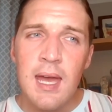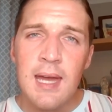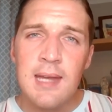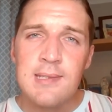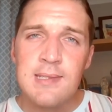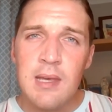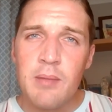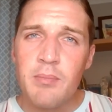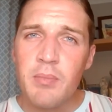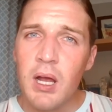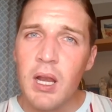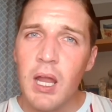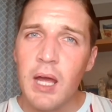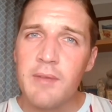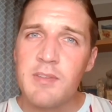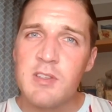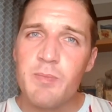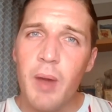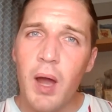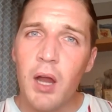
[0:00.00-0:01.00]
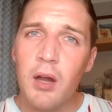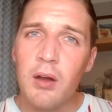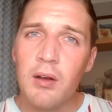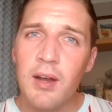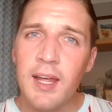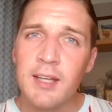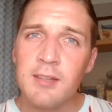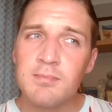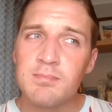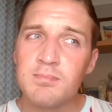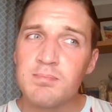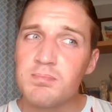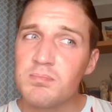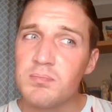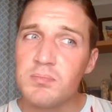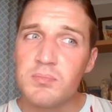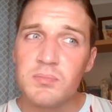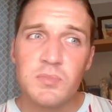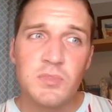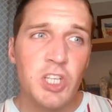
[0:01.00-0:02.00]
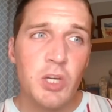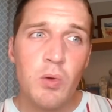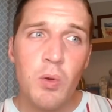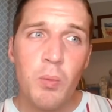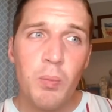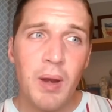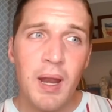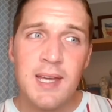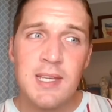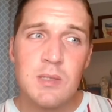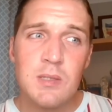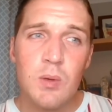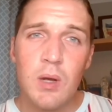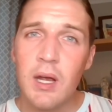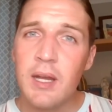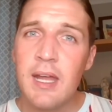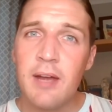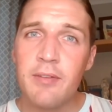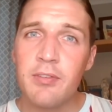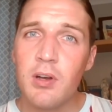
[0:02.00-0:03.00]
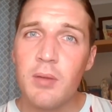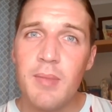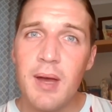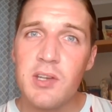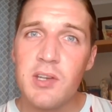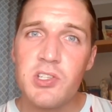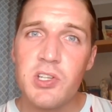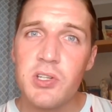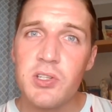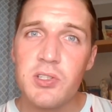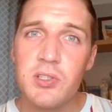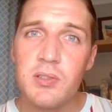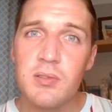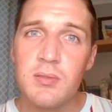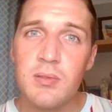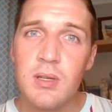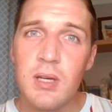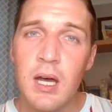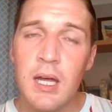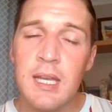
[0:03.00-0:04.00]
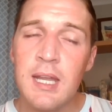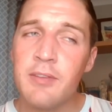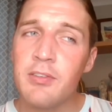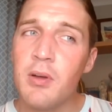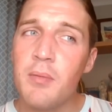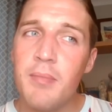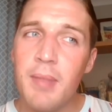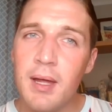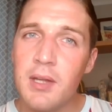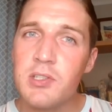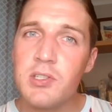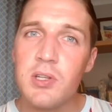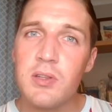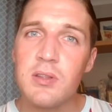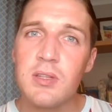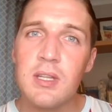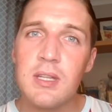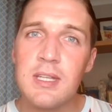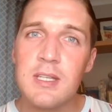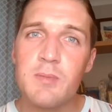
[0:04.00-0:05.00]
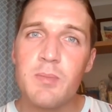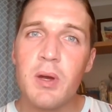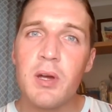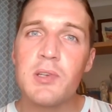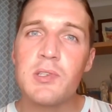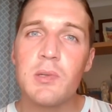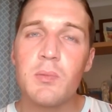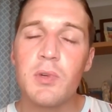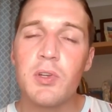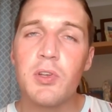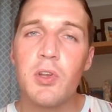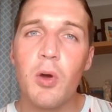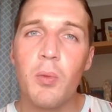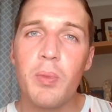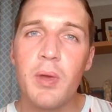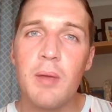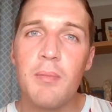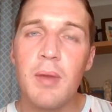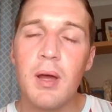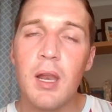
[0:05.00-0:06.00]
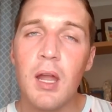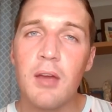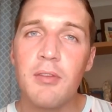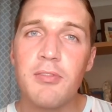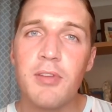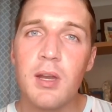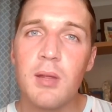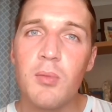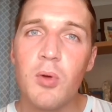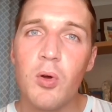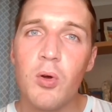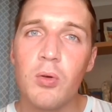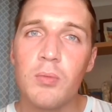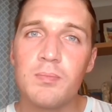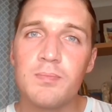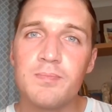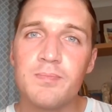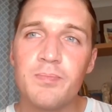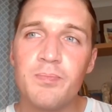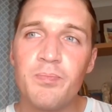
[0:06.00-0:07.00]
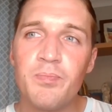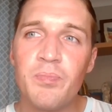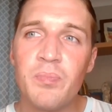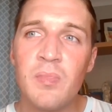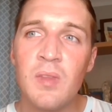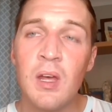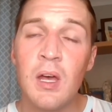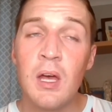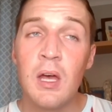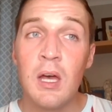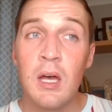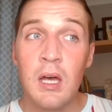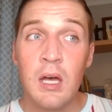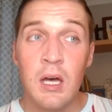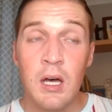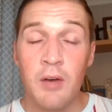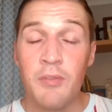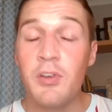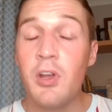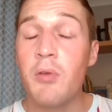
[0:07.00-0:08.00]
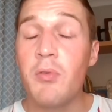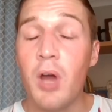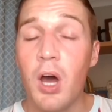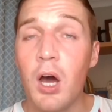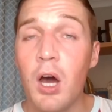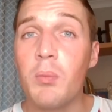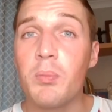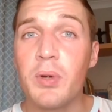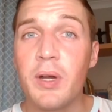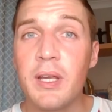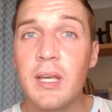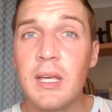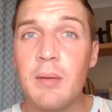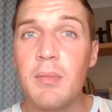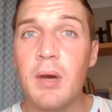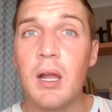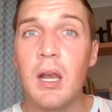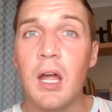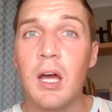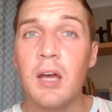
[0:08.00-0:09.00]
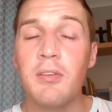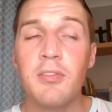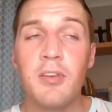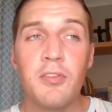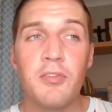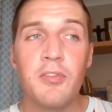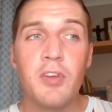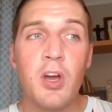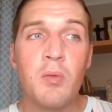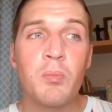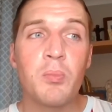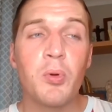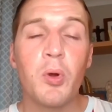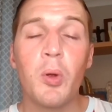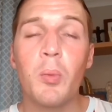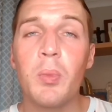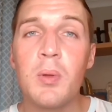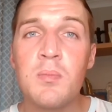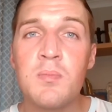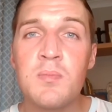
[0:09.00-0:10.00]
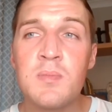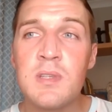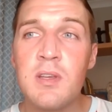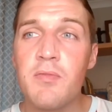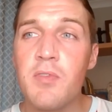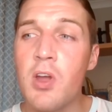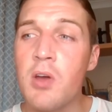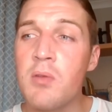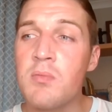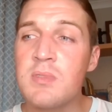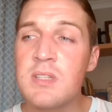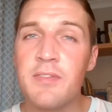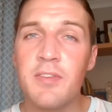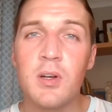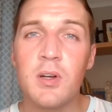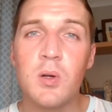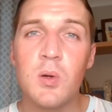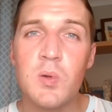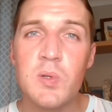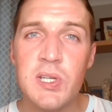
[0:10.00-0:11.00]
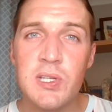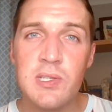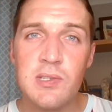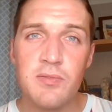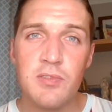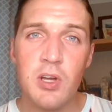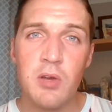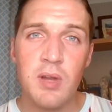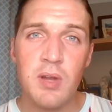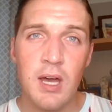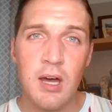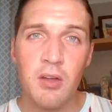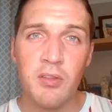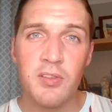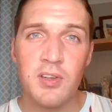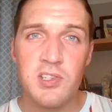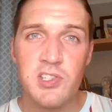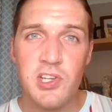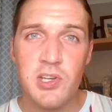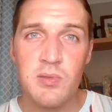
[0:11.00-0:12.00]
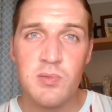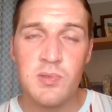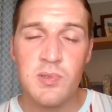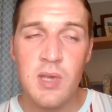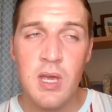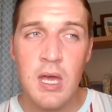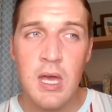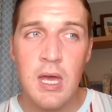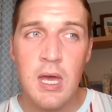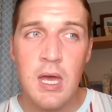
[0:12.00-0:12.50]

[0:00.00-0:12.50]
It sent my life spiraling to a place where I never imagined. I never imagined that this person would not be in my life anymore. I've known heartbreak in my life, I've known problems, I've known difficulties, I've known health issues.